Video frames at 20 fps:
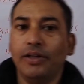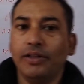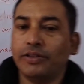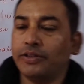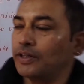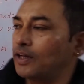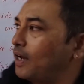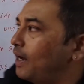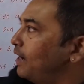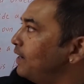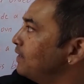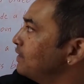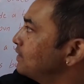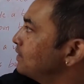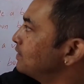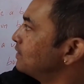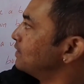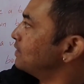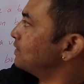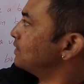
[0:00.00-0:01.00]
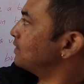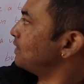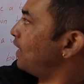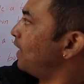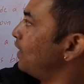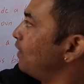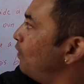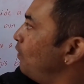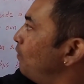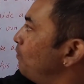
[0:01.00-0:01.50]
So guys,
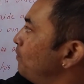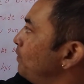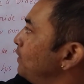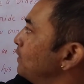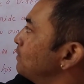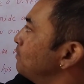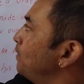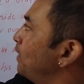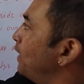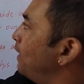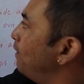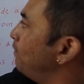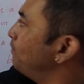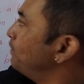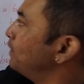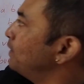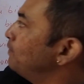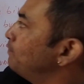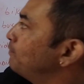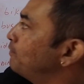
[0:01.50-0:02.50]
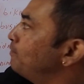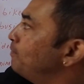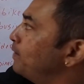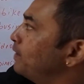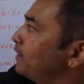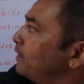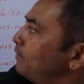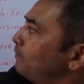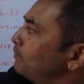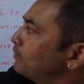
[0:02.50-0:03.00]
I hope this may have been
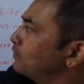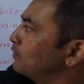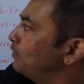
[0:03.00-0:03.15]
informative.